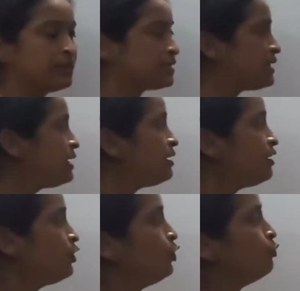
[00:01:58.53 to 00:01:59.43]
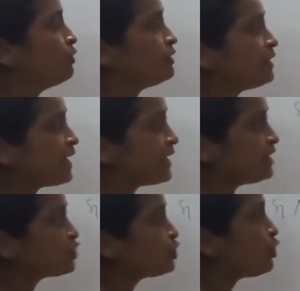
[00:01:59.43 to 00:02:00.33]
See, with the
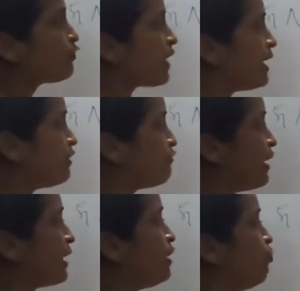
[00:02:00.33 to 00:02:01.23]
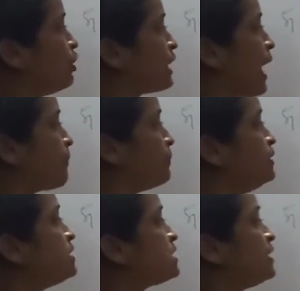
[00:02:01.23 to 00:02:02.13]
addition of NFIA, what
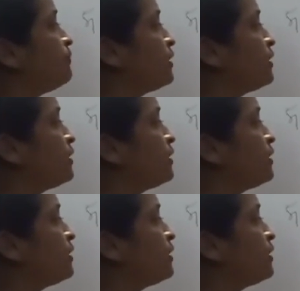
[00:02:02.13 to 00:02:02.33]
happens?